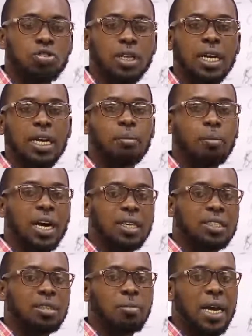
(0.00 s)
that can
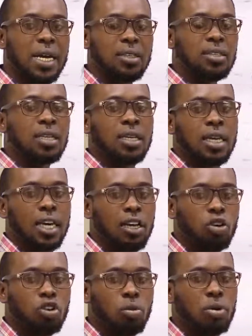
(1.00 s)
maximize
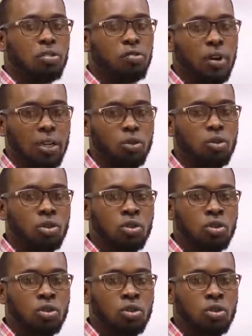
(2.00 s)
economic value.